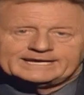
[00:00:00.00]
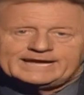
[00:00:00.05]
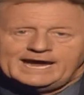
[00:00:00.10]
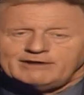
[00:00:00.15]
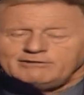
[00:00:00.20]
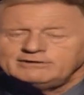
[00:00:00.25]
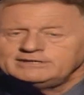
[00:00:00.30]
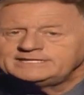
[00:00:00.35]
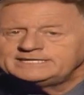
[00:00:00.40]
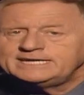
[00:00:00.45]
a
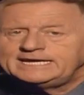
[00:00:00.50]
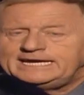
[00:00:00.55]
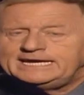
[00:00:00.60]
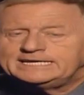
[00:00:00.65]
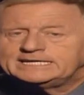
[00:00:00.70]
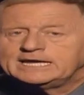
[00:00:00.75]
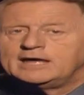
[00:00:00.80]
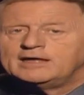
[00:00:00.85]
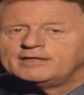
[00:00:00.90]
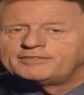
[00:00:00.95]

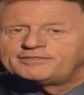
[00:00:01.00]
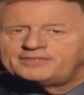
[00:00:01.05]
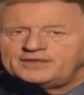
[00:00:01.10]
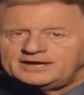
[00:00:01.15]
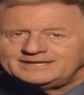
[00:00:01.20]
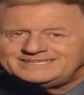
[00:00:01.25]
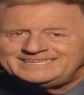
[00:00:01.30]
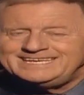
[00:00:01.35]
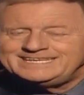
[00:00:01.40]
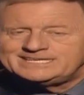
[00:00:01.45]
guaranteed
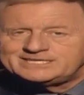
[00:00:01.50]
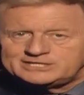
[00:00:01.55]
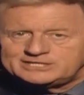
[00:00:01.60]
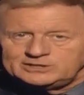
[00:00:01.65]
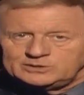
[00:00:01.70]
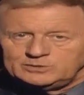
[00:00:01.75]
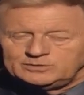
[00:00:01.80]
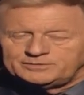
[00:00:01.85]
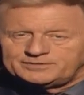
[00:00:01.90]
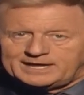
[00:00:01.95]

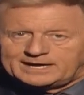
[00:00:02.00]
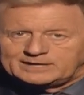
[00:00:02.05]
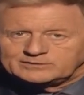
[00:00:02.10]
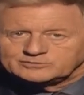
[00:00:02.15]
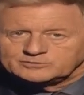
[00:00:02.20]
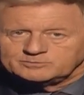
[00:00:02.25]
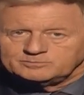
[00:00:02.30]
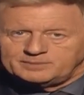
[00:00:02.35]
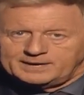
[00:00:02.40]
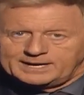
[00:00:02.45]

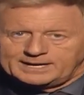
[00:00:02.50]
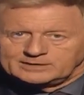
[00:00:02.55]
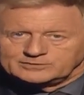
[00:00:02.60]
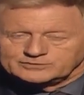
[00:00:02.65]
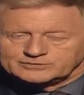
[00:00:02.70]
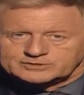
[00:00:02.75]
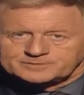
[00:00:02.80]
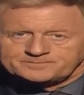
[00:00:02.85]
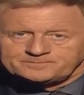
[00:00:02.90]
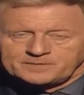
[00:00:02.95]

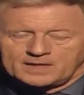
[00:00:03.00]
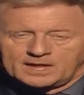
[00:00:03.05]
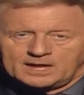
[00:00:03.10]
£32,000.